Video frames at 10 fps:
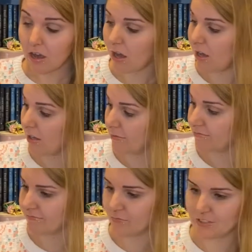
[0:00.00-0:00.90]
Um,
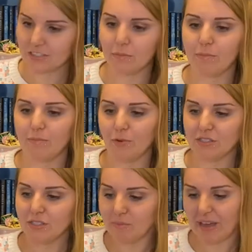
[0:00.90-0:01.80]
what's the, what's
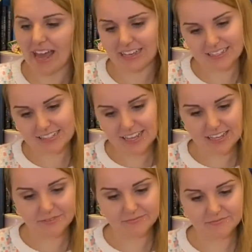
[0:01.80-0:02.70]
the back say?
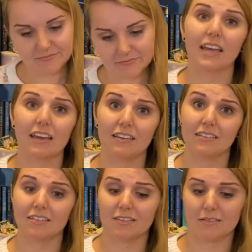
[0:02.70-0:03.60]
Okay,
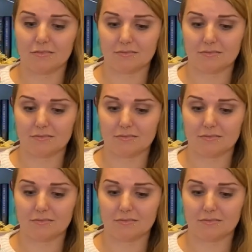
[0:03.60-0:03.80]
the